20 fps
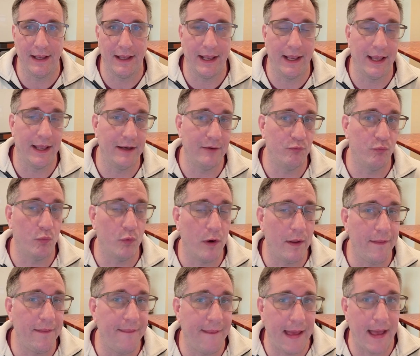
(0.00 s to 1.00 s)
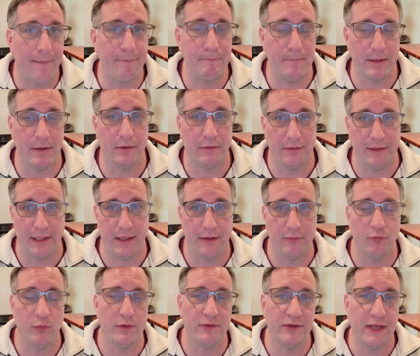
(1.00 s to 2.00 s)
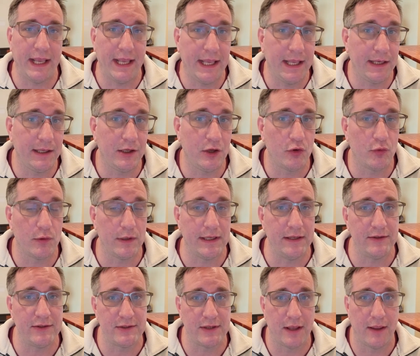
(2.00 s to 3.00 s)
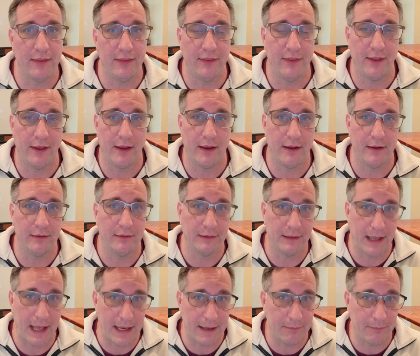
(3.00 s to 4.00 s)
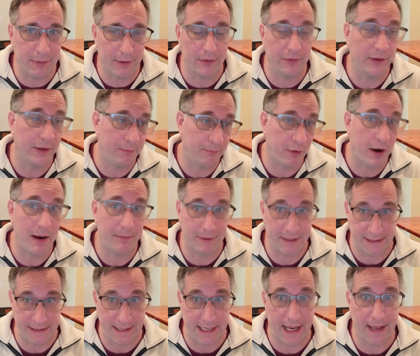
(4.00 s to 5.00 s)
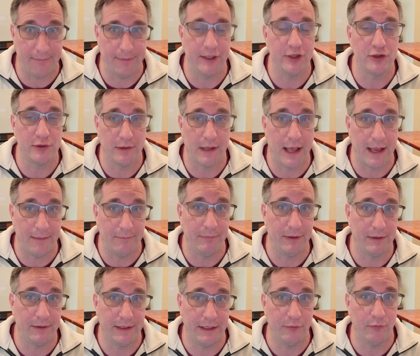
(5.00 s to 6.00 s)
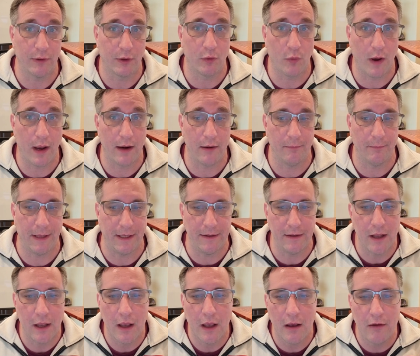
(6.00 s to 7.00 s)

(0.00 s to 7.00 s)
And what that bill did was increase the property damage liability requirement